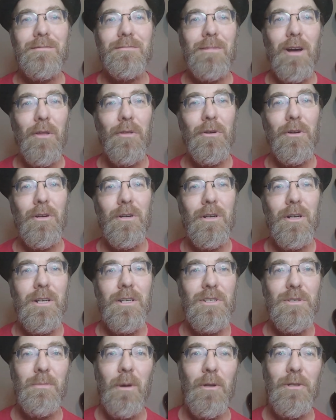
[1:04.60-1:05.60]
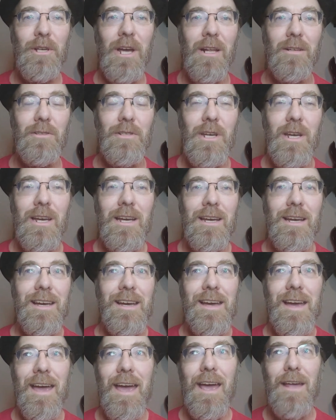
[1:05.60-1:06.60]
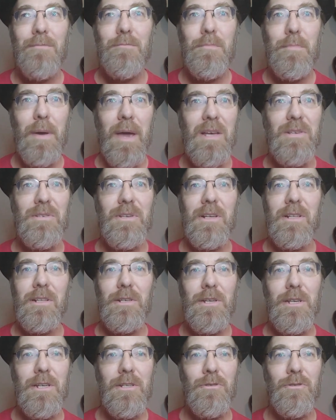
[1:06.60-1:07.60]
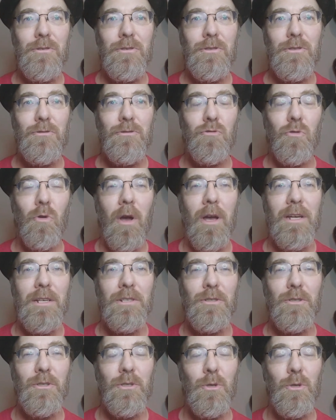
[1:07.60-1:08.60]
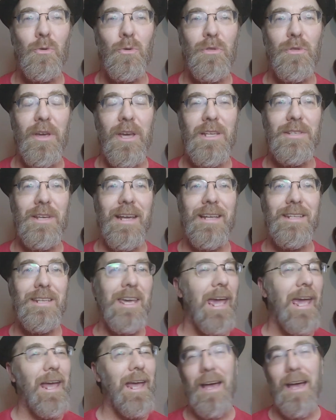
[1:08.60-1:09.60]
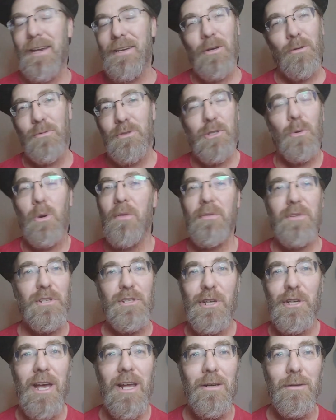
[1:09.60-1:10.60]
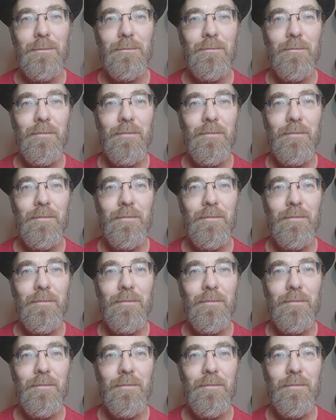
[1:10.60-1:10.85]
other uh, small channels, and basically trying to do things I can't, I don't do on this channel.